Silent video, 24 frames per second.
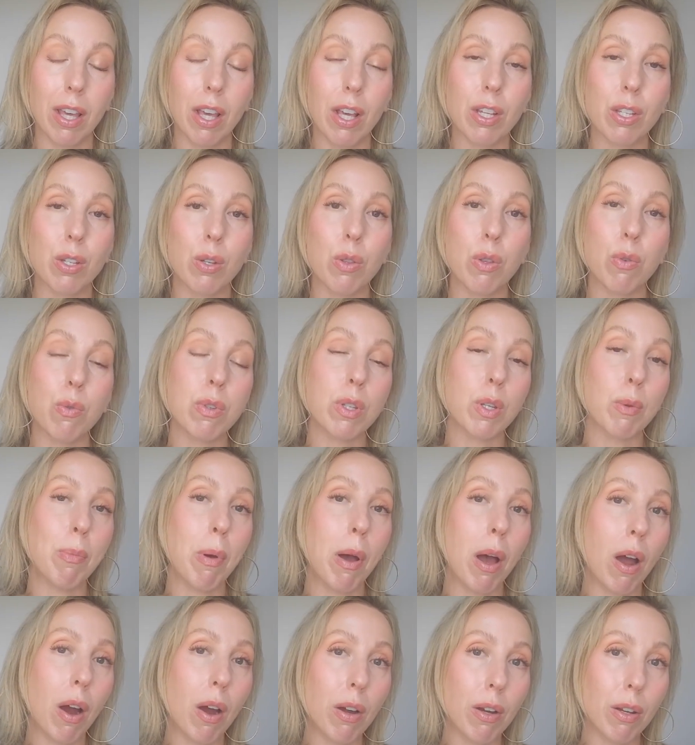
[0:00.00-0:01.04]
So there was a
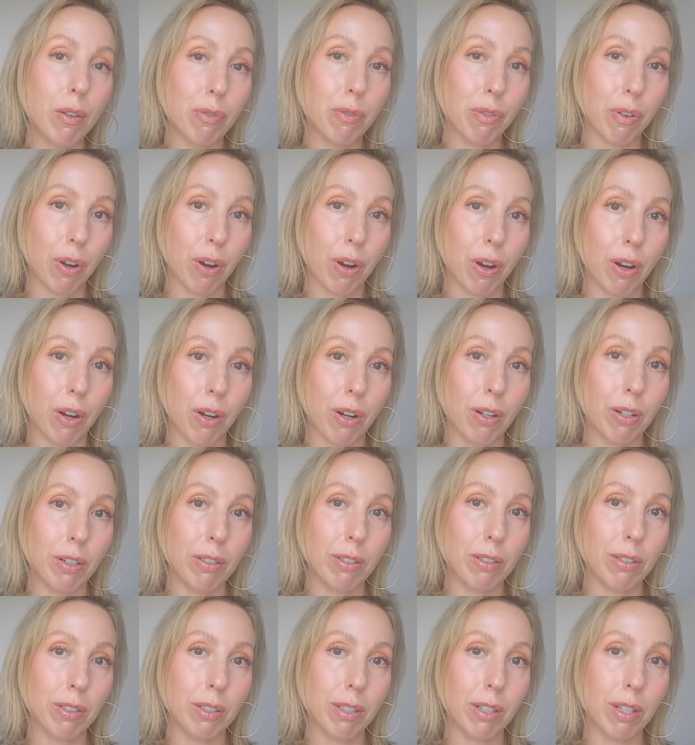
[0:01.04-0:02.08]
part of her
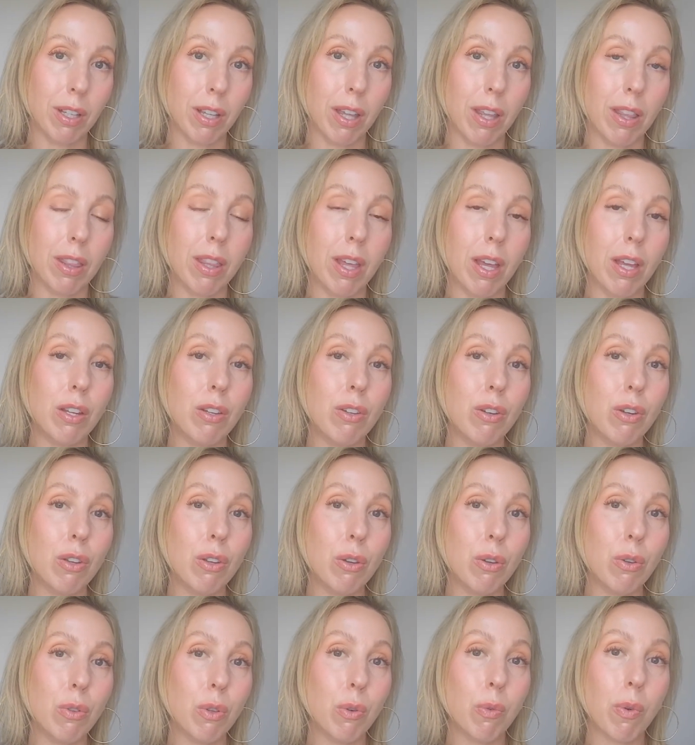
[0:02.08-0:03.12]
that
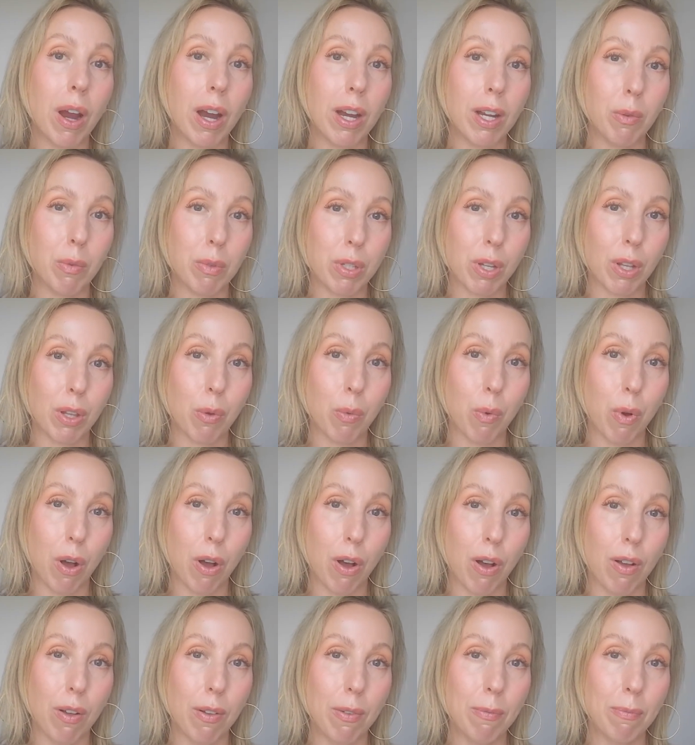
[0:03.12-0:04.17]
knew the writing was on the
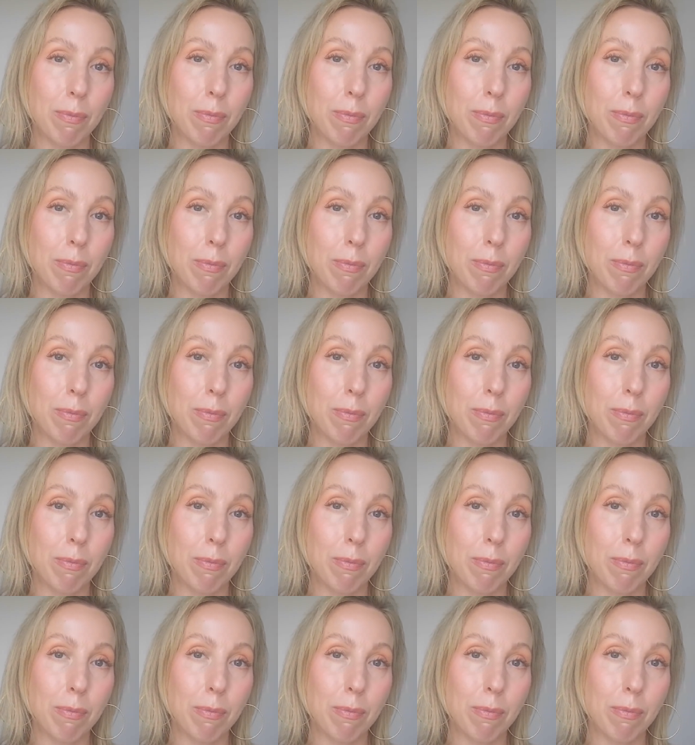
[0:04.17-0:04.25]
wall.